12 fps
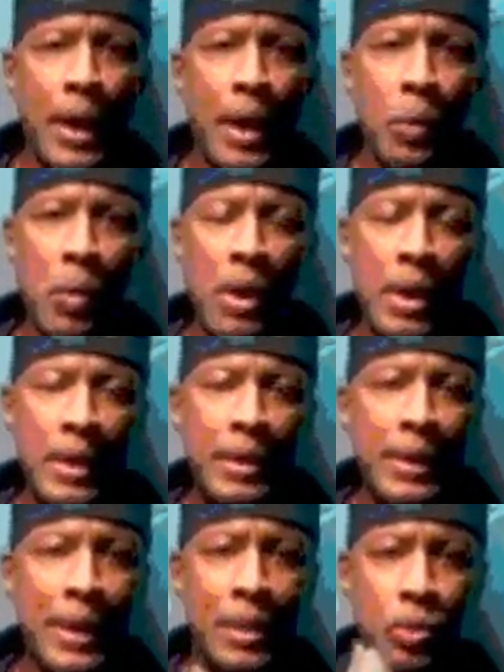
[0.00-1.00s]
And 1
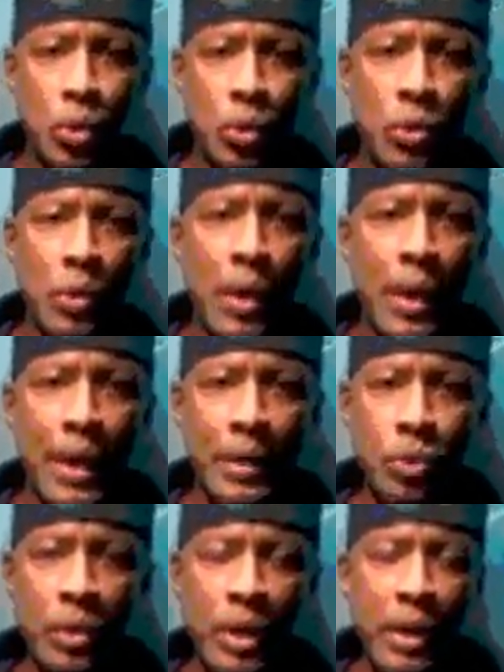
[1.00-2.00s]
and 2 and
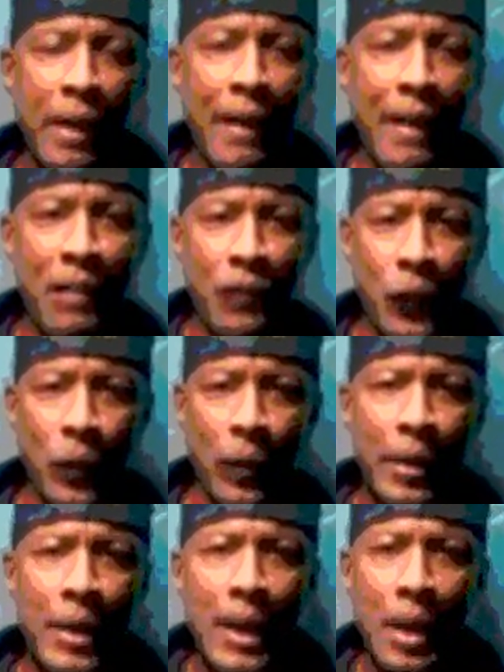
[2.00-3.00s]
3 and 4.
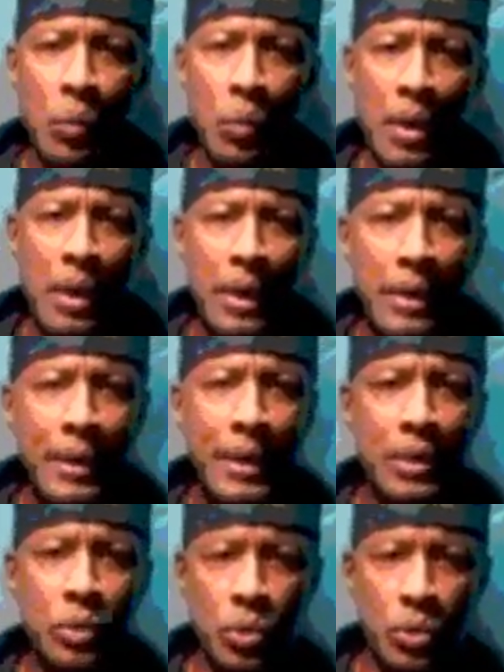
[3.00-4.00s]
And 1
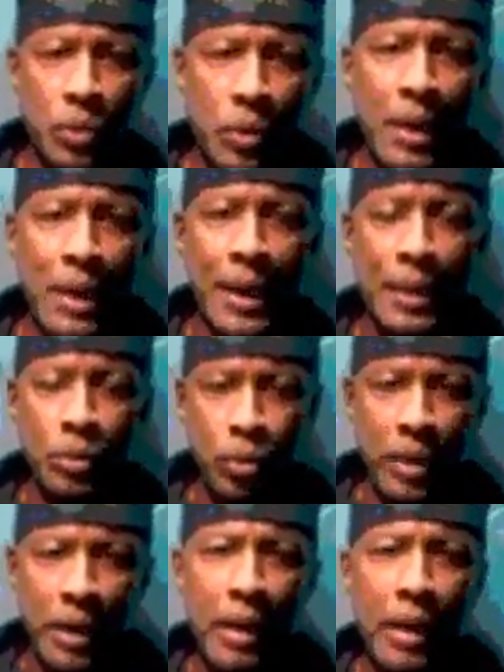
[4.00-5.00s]
and 2 and
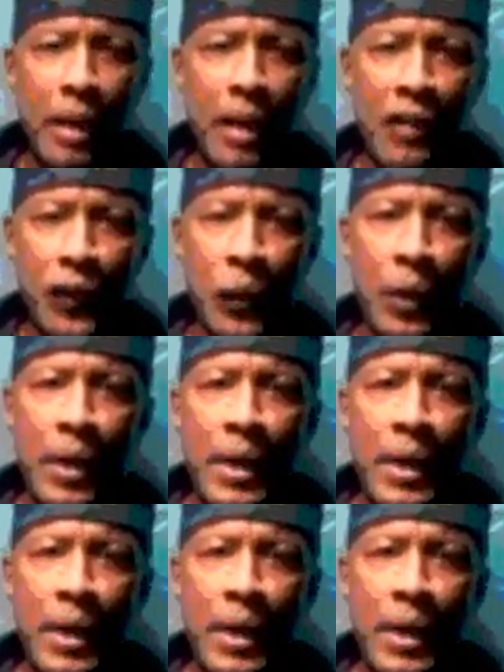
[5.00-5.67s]
3 and 4.